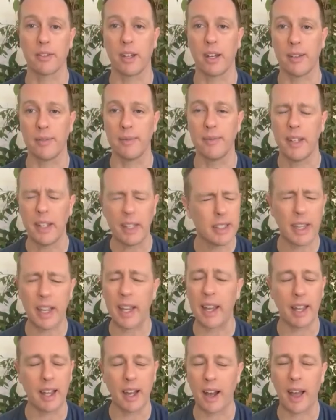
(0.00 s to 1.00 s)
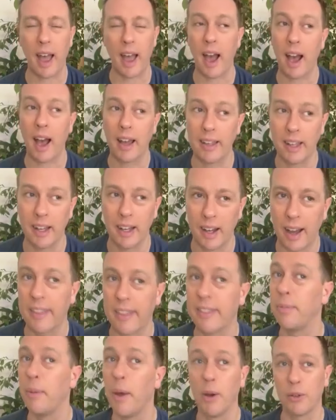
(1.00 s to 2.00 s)
So I
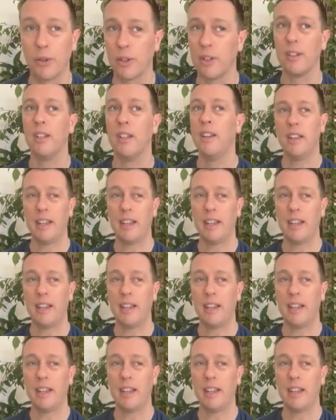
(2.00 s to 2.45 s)
smelt it.